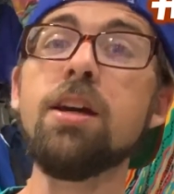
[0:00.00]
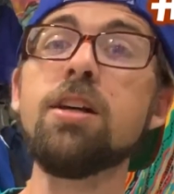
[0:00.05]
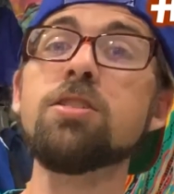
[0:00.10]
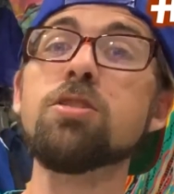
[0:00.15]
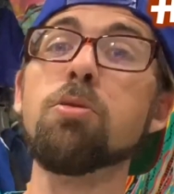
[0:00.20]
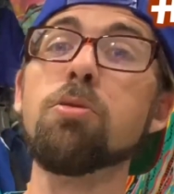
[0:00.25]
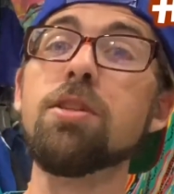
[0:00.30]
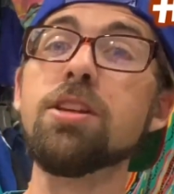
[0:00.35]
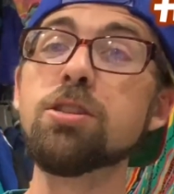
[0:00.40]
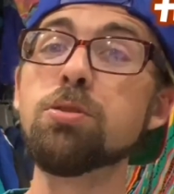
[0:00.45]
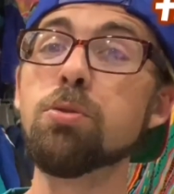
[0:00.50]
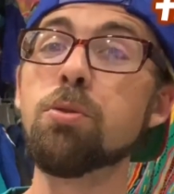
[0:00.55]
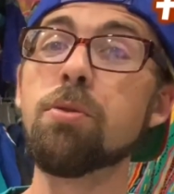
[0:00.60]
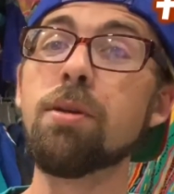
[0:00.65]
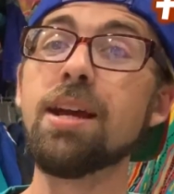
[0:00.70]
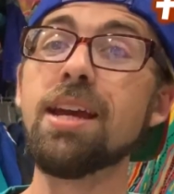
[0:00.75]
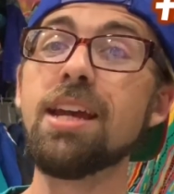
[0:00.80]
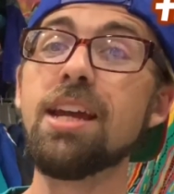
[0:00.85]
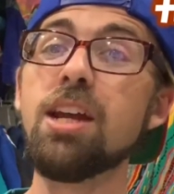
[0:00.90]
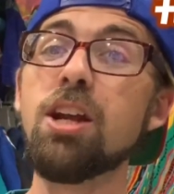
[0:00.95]
So this one
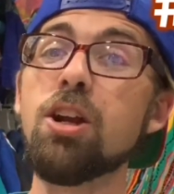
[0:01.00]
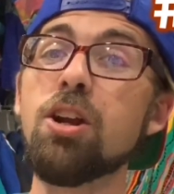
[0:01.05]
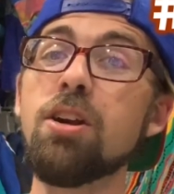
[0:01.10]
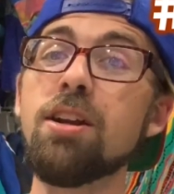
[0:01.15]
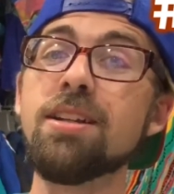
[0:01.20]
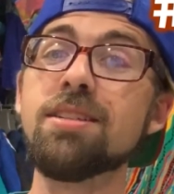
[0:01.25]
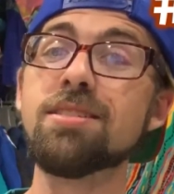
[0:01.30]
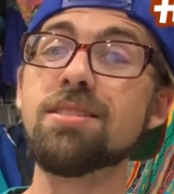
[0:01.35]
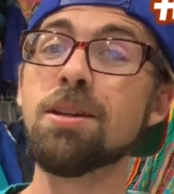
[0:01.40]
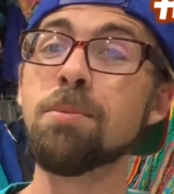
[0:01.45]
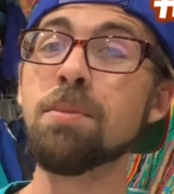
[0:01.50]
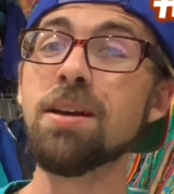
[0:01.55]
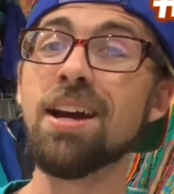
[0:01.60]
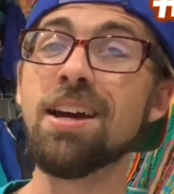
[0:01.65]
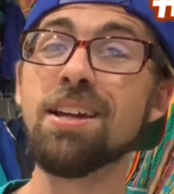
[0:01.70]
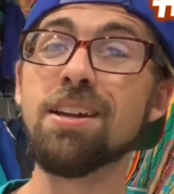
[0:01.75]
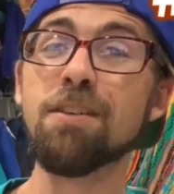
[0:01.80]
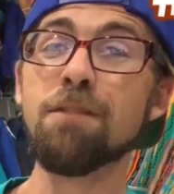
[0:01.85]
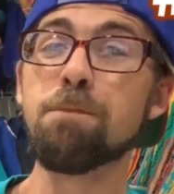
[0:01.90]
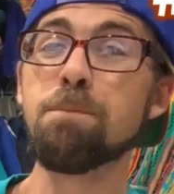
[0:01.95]
right here is some
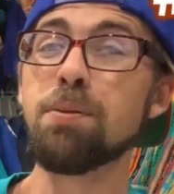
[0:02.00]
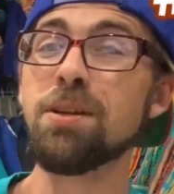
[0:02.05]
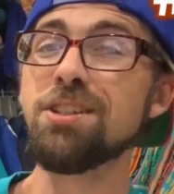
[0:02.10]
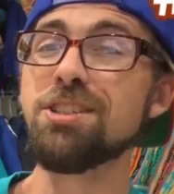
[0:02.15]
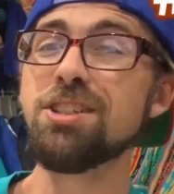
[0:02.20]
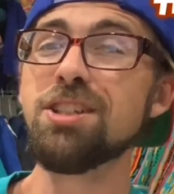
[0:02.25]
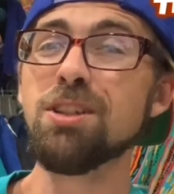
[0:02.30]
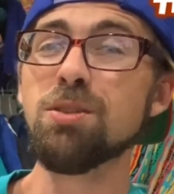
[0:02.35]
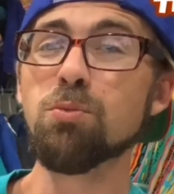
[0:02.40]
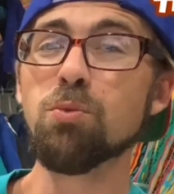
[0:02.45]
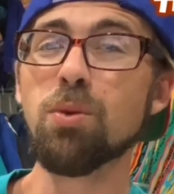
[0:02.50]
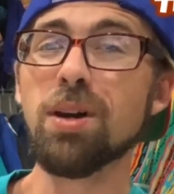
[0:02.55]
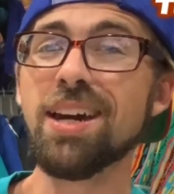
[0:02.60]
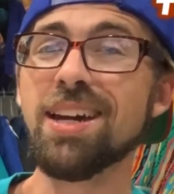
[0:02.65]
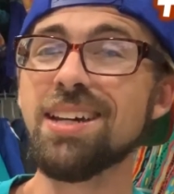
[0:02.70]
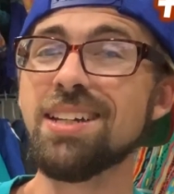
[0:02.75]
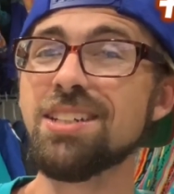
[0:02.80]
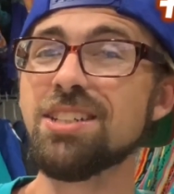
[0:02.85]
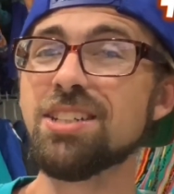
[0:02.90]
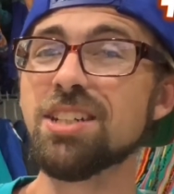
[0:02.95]
kind of pitching
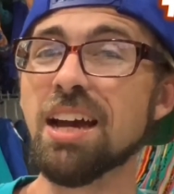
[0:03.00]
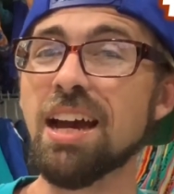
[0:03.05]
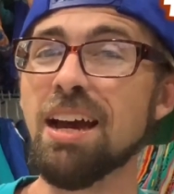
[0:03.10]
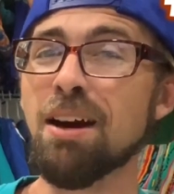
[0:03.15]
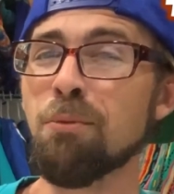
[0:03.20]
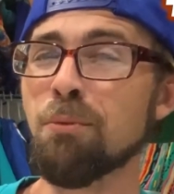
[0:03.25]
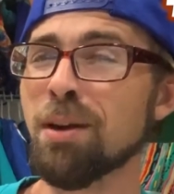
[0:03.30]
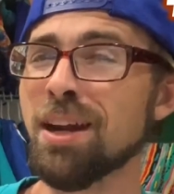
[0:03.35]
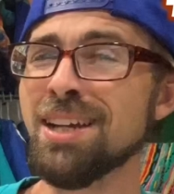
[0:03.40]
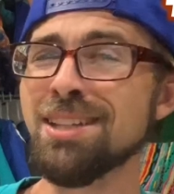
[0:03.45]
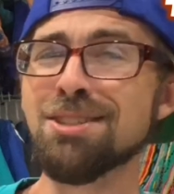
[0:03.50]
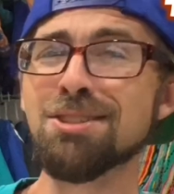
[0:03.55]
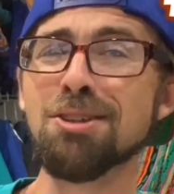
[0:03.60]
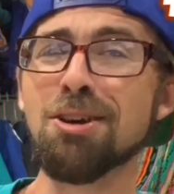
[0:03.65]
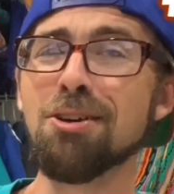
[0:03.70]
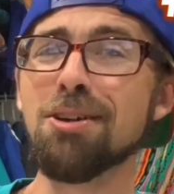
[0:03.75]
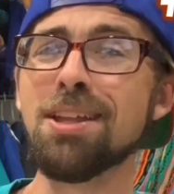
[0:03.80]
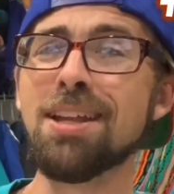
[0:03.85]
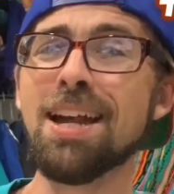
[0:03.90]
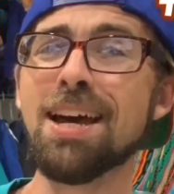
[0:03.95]
wedge. When I
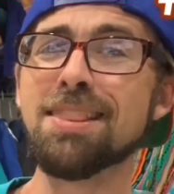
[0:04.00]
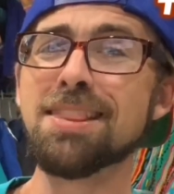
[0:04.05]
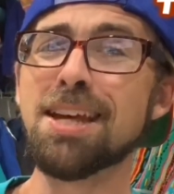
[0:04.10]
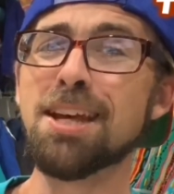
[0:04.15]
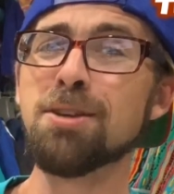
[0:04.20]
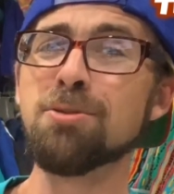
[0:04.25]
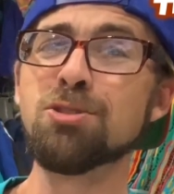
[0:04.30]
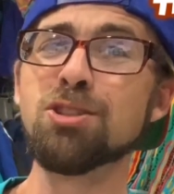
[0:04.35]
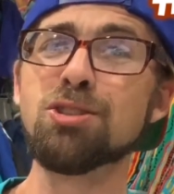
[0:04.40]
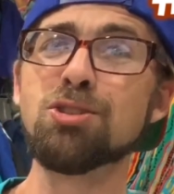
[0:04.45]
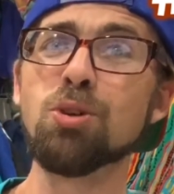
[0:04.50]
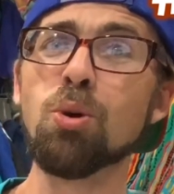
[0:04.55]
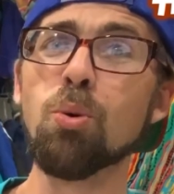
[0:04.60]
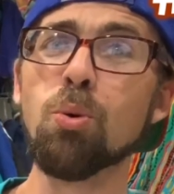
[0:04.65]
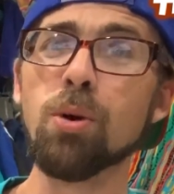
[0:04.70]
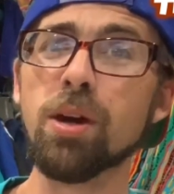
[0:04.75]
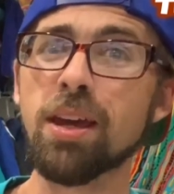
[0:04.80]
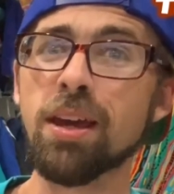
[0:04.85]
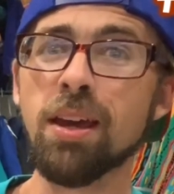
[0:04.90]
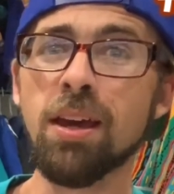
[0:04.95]
saw it, I thought it was a
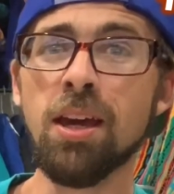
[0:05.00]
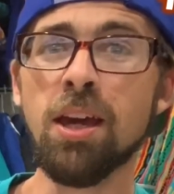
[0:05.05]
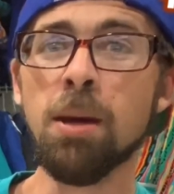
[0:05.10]
toy.